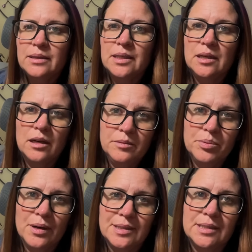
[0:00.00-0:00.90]
The
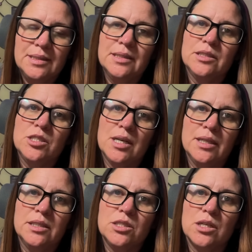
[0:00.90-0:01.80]
unprecedented
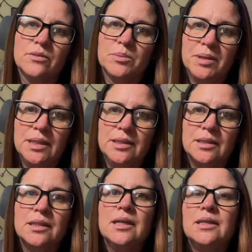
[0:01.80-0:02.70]
change of opinion